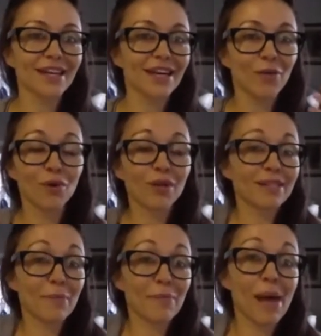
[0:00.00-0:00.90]
what is
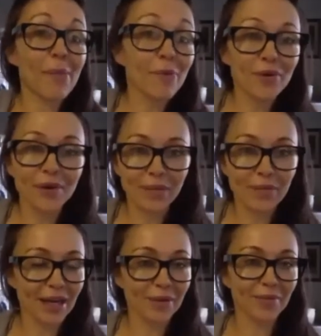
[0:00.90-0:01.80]
the memory,
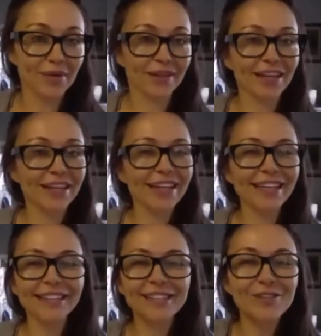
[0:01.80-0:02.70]
maybe. Like,
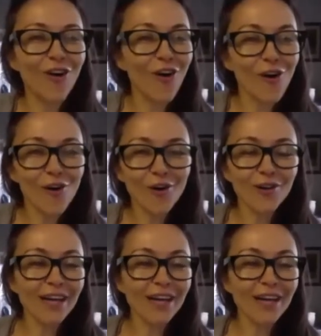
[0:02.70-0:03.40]
it is all,